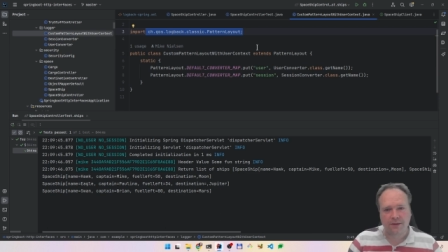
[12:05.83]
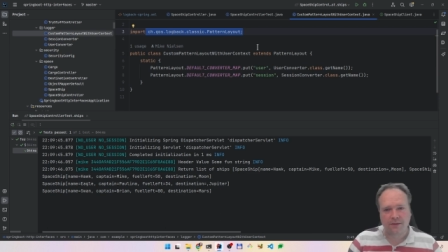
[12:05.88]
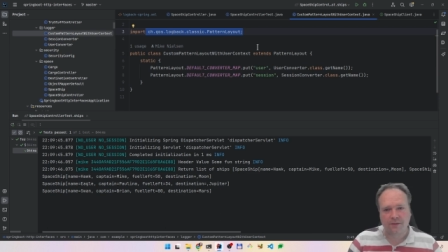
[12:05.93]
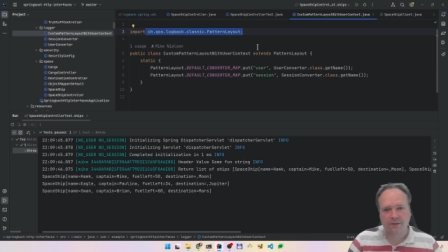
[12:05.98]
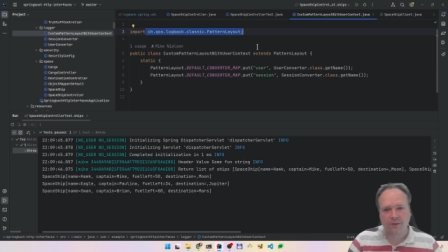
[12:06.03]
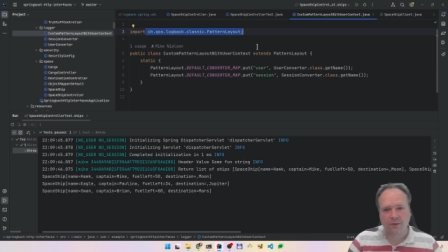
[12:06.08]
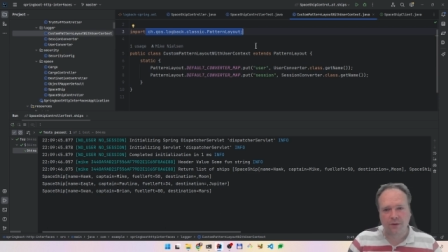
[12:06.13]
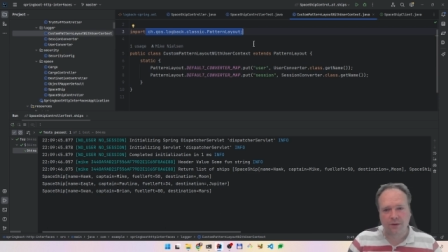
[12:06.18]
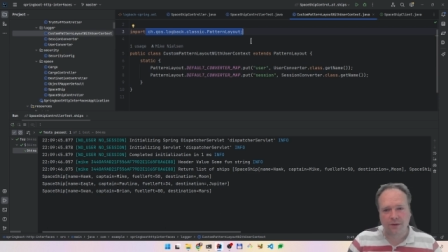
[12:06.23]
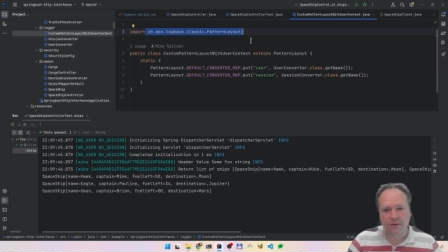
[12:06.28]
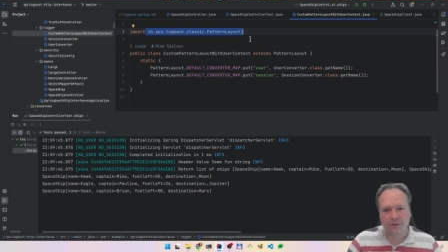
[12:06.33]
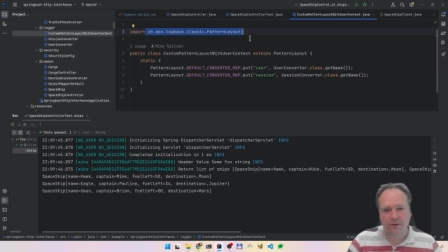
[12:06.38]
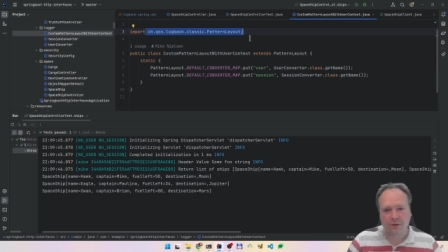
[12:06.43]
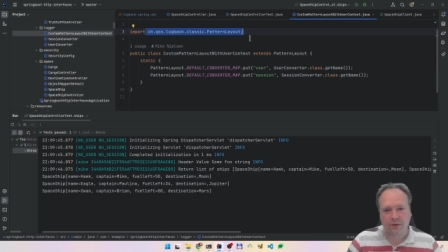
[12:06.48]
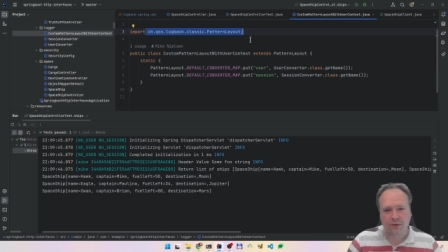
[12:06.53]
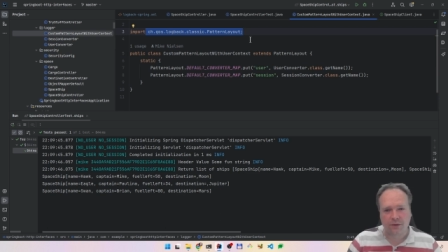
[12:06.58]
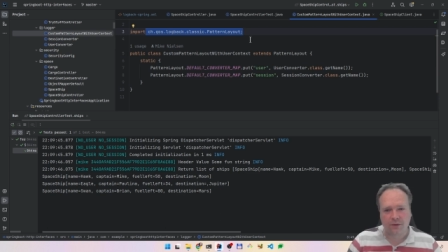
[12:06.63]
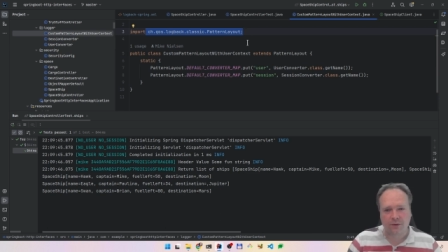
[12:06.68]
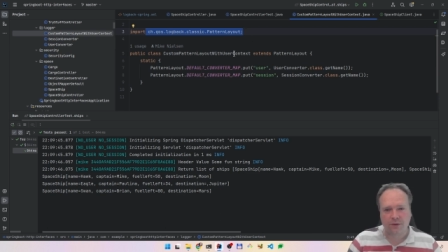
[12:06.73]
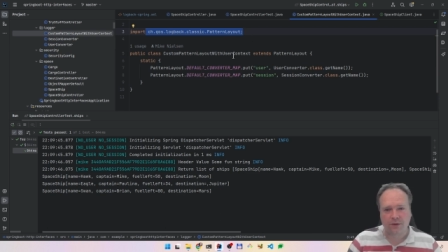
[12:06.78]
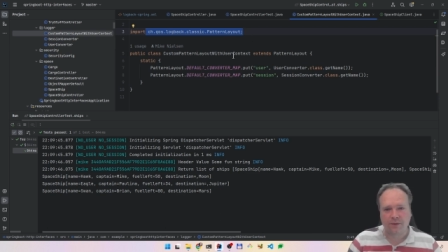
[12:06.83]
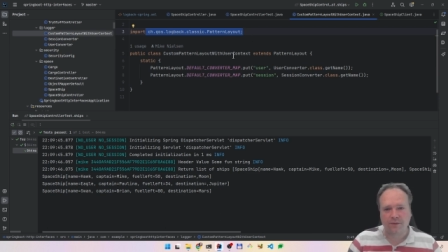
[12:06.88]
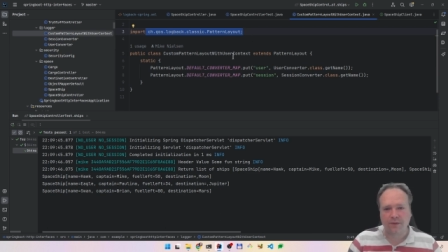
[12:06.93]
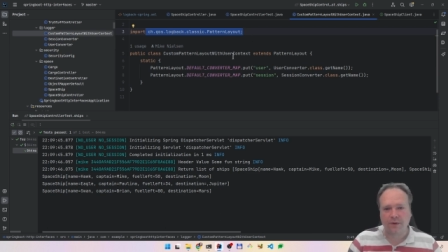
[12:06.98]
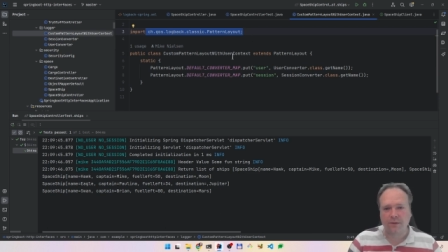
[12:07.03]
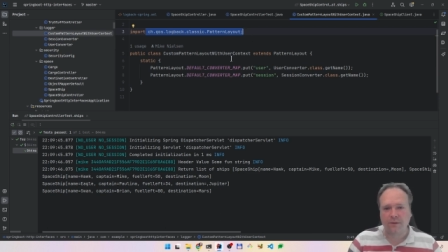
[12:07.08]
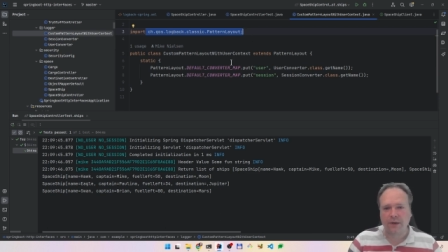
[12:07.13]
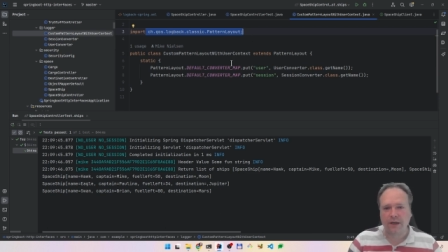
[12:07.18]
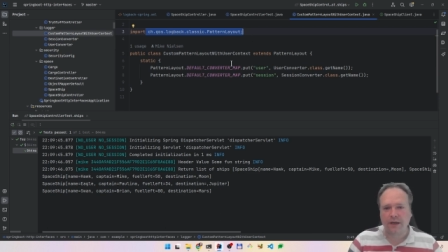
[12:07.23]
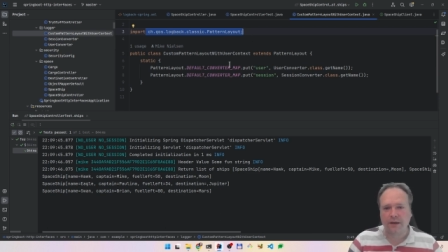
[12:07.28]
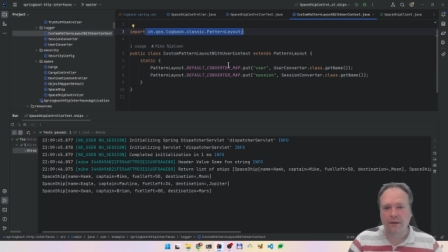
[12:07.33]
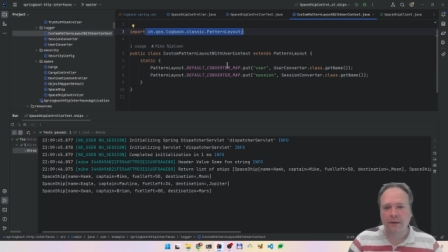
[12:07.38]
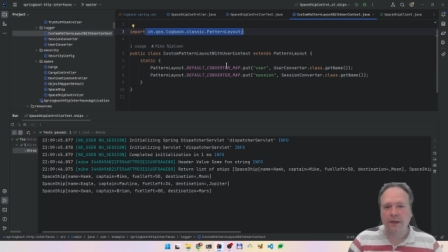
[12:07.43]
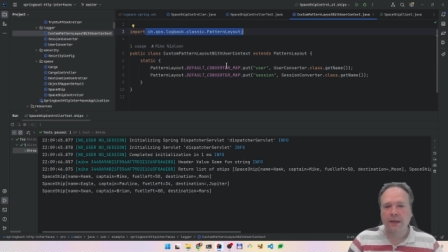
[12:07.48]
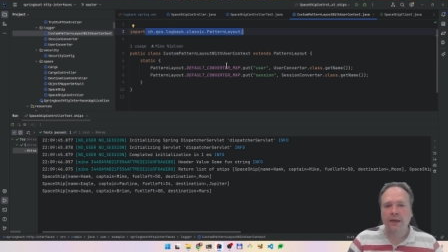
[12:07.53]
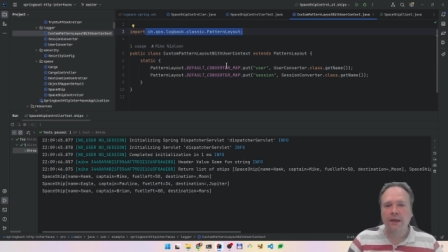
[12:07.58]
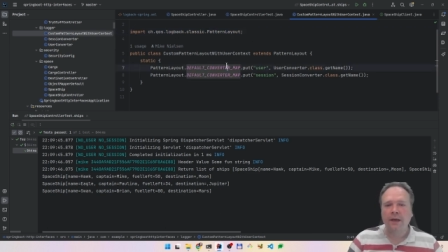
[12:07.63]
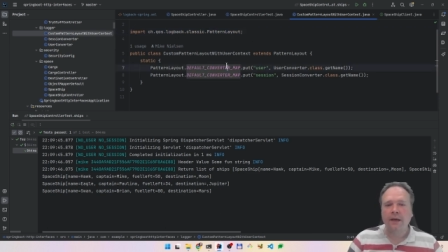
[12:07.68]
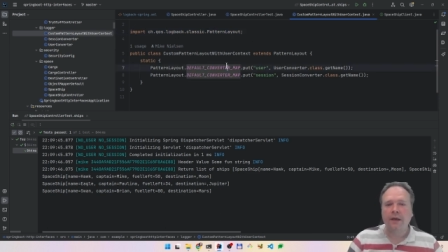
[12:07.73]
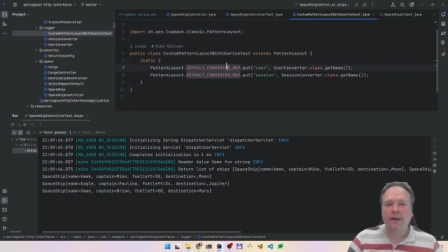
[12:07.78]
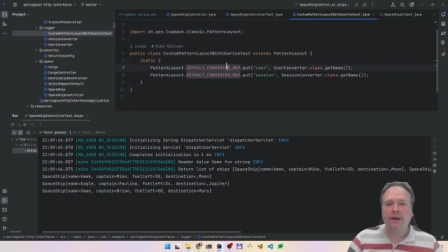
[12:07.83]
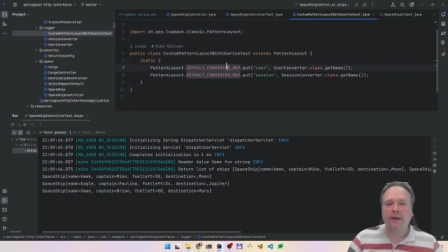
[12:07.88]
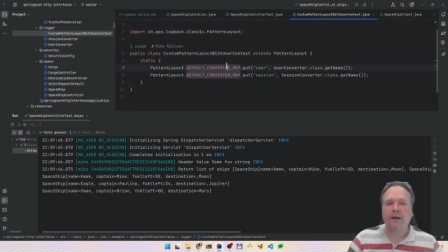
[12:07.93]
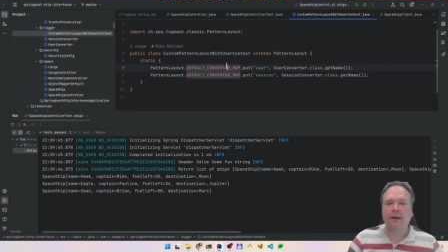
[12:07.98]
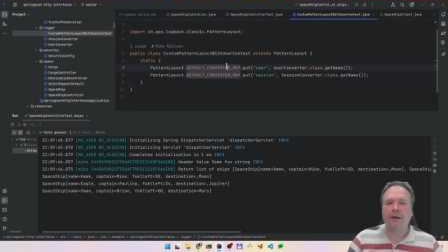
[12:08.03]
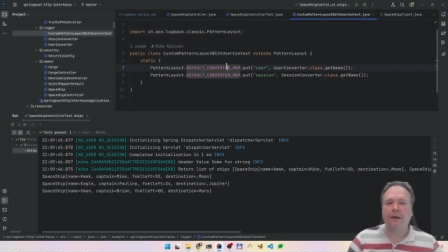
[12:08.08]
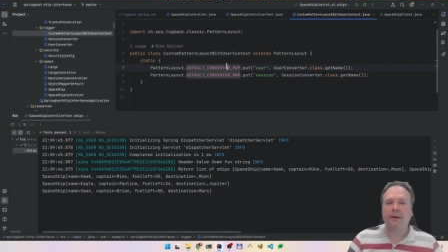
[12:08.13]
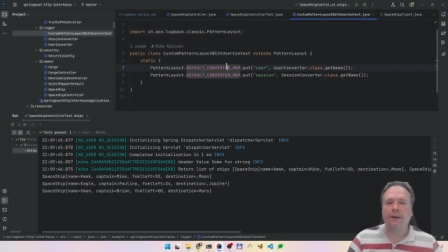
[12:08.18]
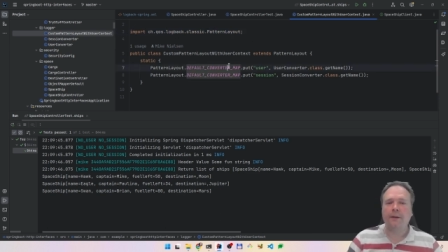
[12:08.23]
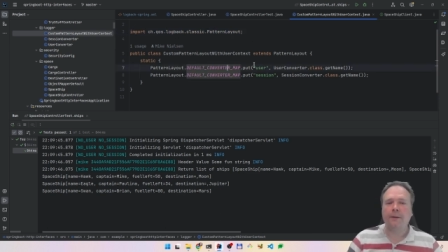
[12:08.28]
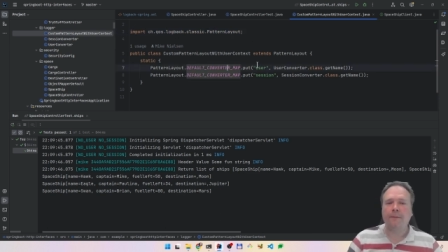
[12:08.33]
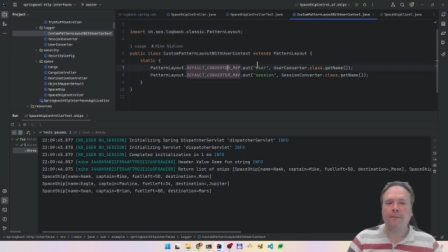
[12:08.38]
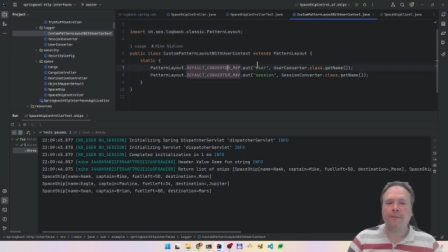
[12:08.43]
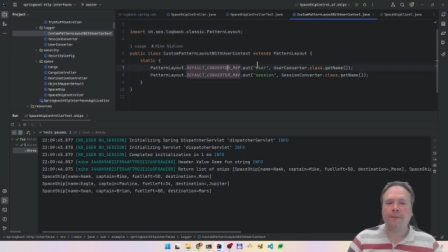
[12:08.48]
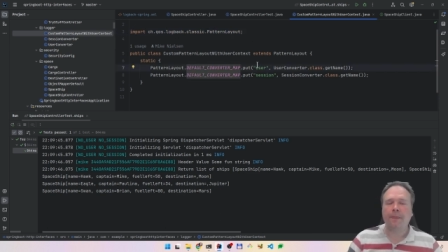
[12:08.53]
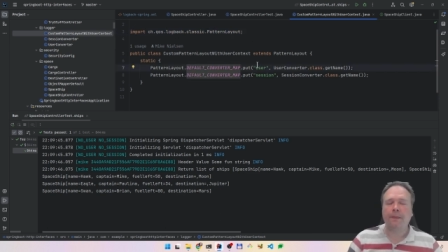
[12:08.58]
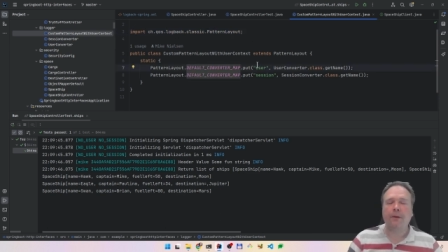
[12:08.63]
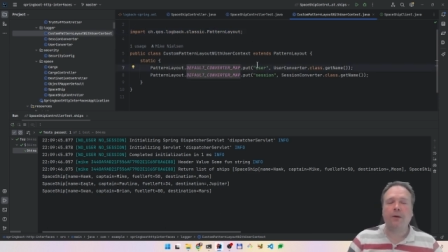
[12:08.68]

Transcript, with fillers: Of course, if you want to do something weird, um,